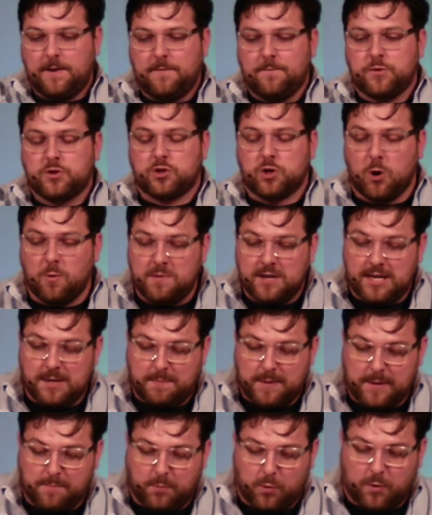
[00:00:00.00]
So many
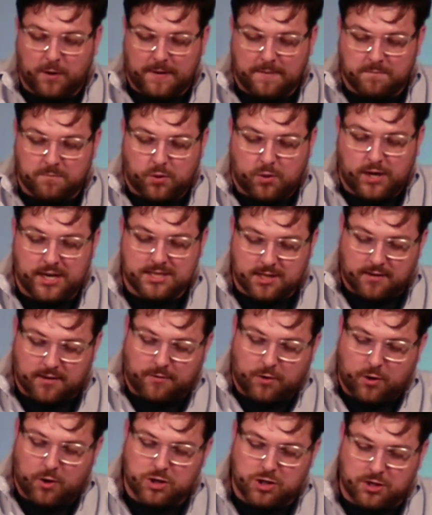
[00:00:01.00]
people embrace a
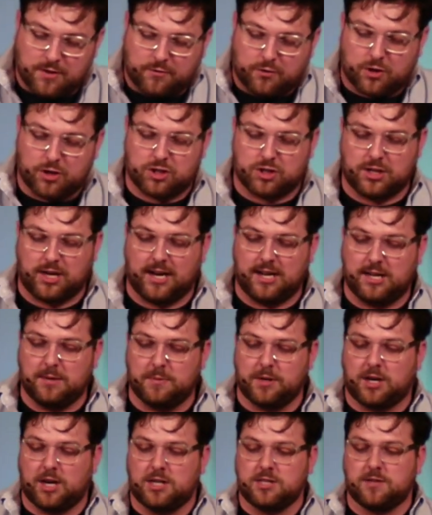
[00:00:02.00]
version of Christianity
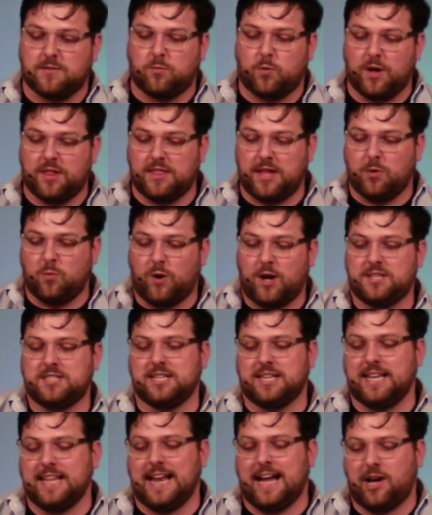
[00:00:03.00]
because of what they want to
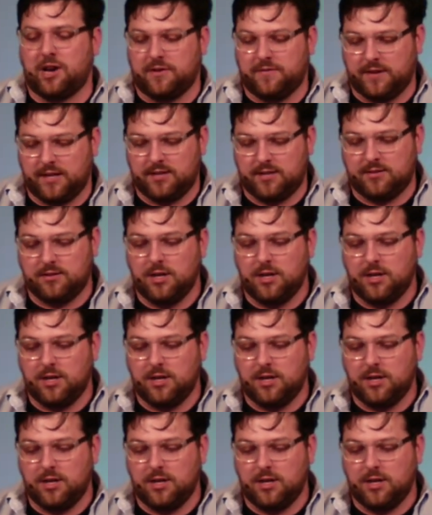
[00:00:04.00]
get out of it,